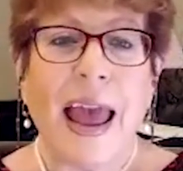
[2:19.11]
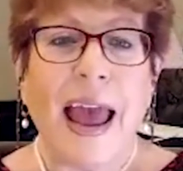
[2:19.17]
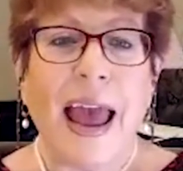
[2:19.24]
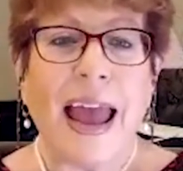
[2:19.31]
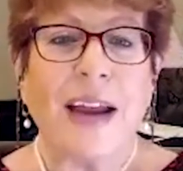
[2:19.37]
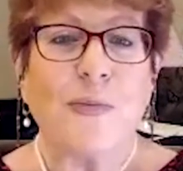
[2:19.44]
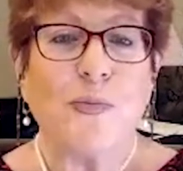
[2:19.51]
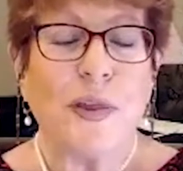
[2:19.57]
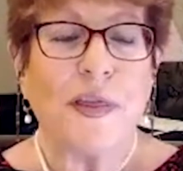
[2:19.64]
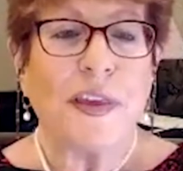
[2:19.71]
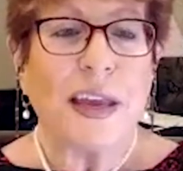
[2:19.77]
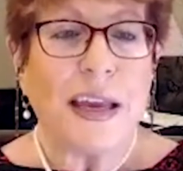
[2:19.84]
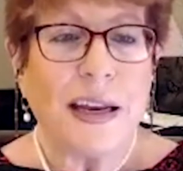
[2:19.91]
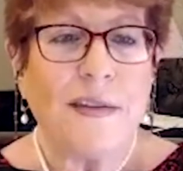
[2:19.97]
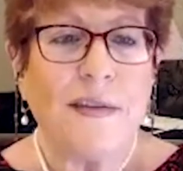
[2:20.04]
And
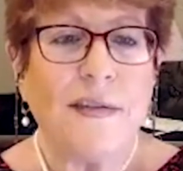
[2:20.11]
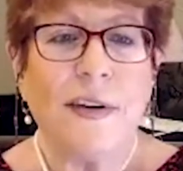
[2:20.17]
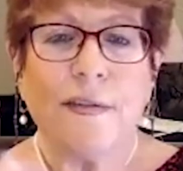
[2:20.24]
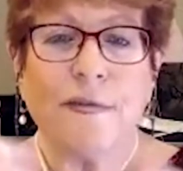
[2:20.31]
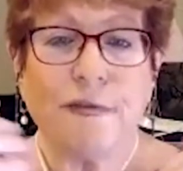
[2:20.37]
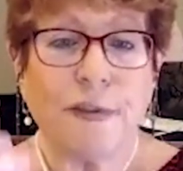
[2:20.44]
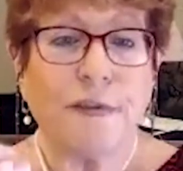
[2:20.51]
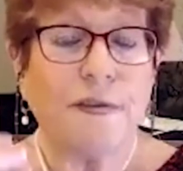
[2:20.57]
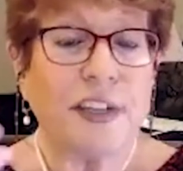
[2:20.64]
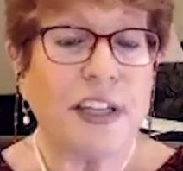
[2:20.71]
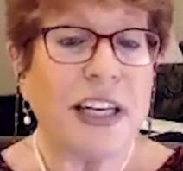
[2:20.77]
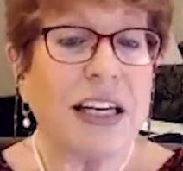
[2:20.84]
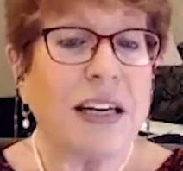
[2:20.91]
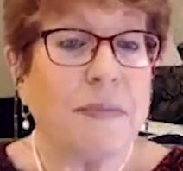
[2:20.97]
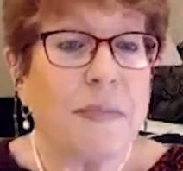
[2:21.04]
within
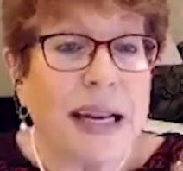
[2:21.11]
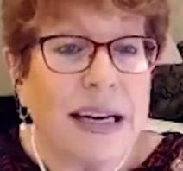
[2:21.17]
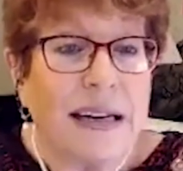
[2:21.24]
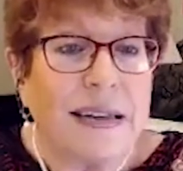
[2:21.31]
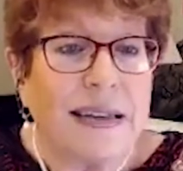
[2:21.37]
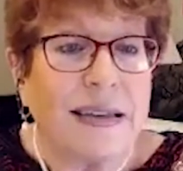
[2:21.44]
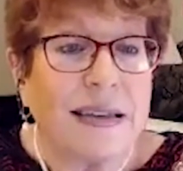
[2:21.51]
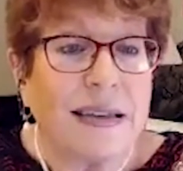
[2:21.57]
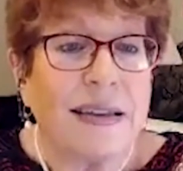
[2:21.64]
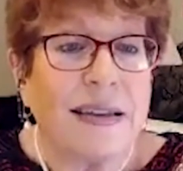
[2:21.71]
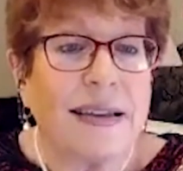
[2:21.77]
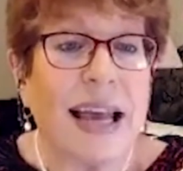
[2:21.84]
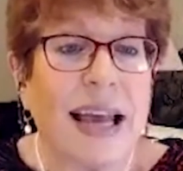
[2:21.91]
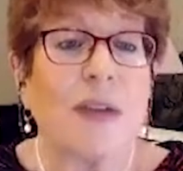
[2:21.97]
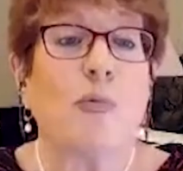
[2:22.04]
15 minutes,
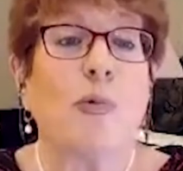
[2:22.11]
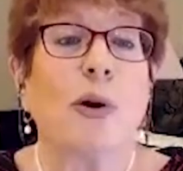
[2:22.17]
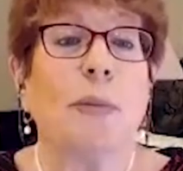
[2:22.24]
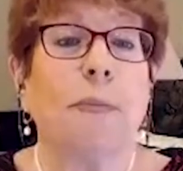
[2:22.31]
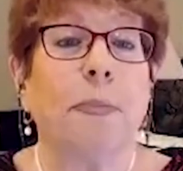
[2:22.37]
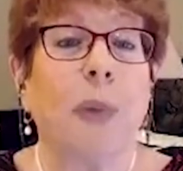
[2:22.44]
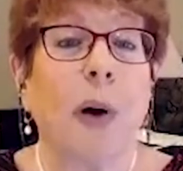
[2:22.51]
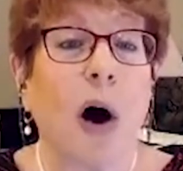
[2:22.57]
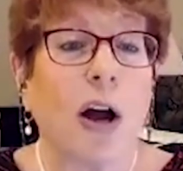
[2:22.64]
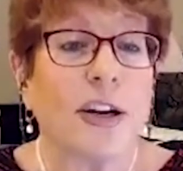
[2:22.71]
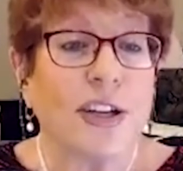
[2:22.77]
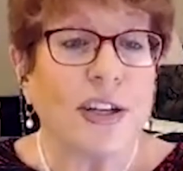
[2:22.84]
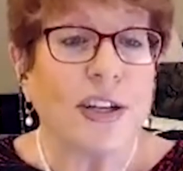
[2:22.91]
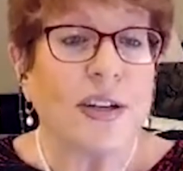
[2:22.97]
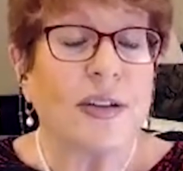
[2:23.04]
they were
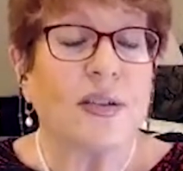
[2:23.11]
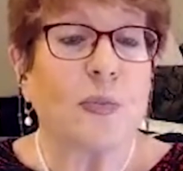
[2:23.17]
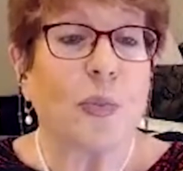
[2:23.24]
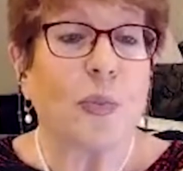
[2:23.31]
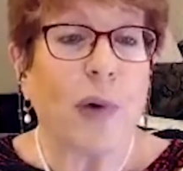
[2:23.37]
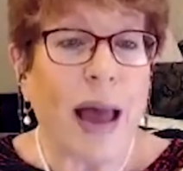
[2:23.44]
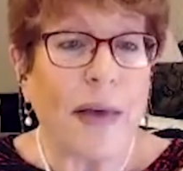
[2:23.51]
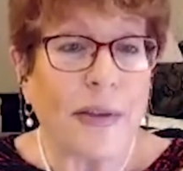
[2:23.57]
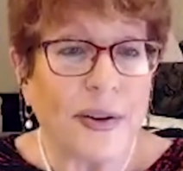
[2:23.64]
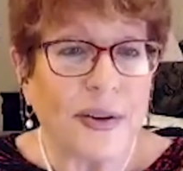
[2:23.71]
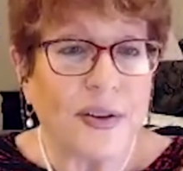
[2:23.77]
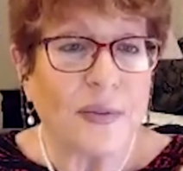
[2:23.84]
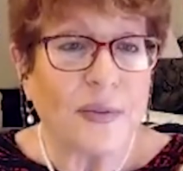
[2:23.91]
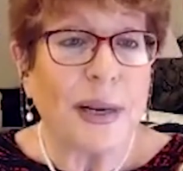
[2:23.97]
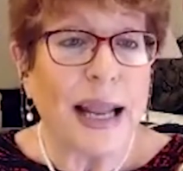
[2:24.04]
bonded as
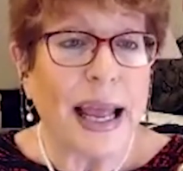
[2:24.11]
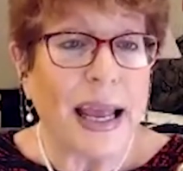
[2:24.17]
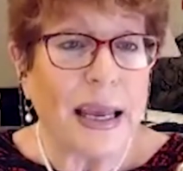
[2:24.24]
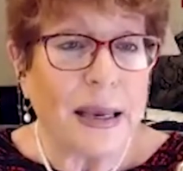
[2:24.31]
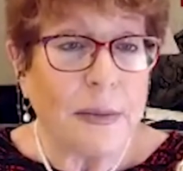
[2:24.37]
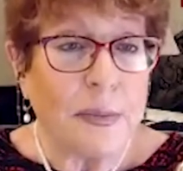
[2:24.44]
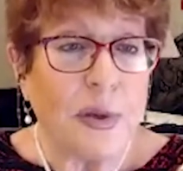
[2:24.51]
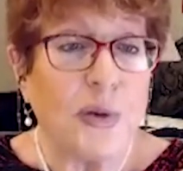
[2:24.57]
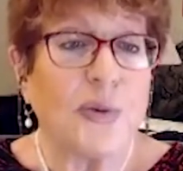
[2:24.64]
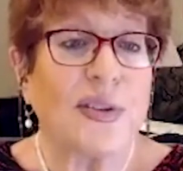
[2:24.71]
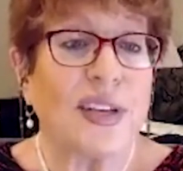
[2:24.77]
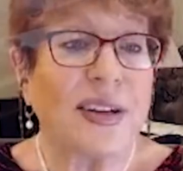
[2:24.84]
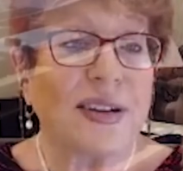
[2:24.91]
brothers playing music